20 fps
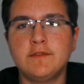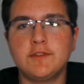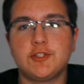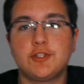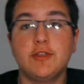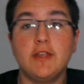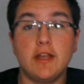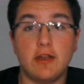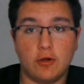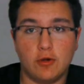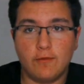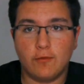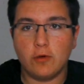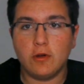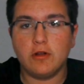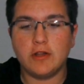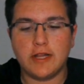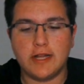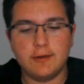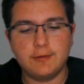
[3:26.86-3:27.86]
So yeah,
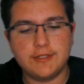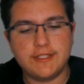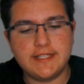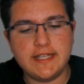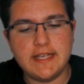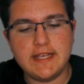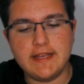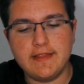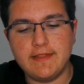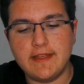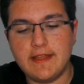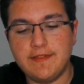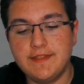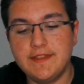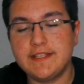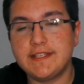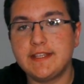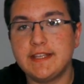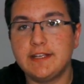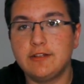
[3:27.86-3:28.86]
overall, I would say that
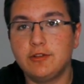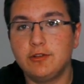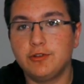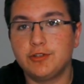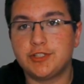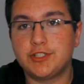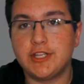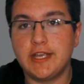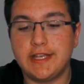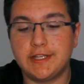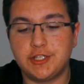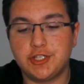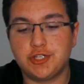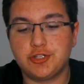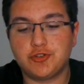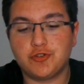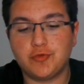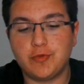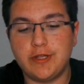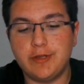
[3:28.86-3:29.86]
this thing looks
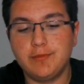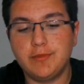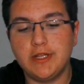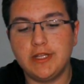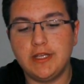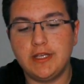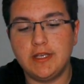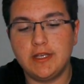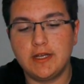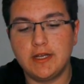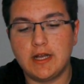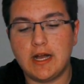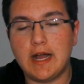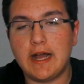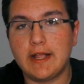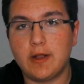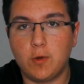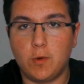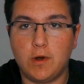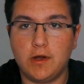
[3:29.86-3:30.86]
extremely
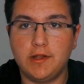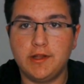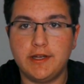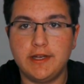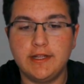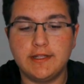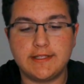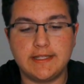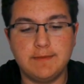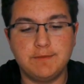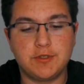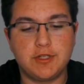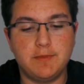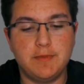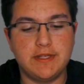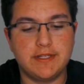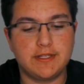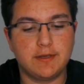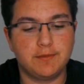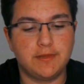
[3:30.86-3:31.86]
high quality. It seems to
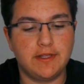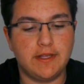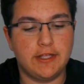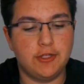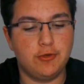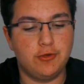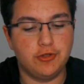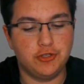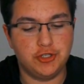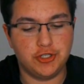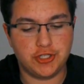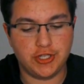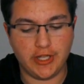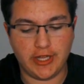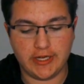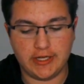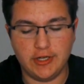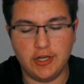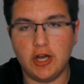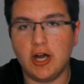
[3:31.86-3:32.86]
be something that you could just
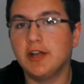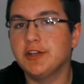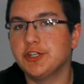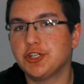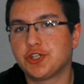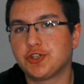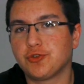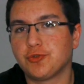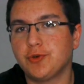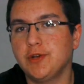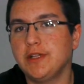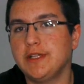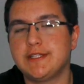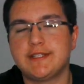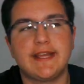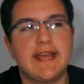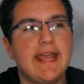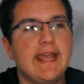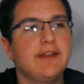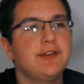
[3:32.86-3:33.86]
not destroy, at least
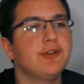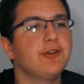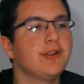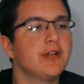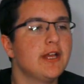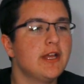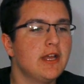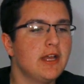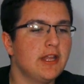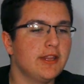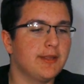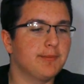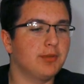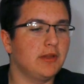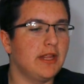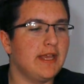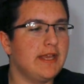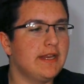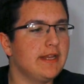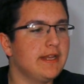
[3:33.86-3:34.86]
the handle. The
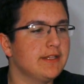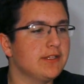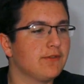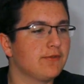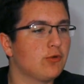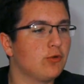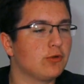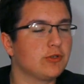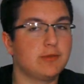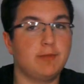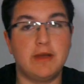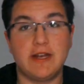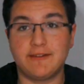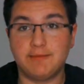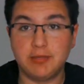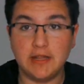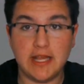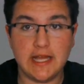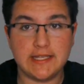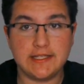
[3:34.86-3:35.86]
blade is of course made
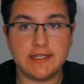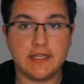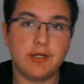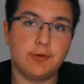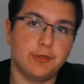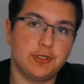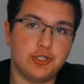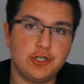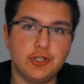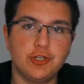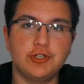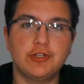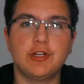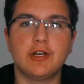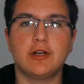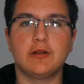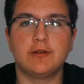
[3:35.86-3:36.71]
of plastic, which could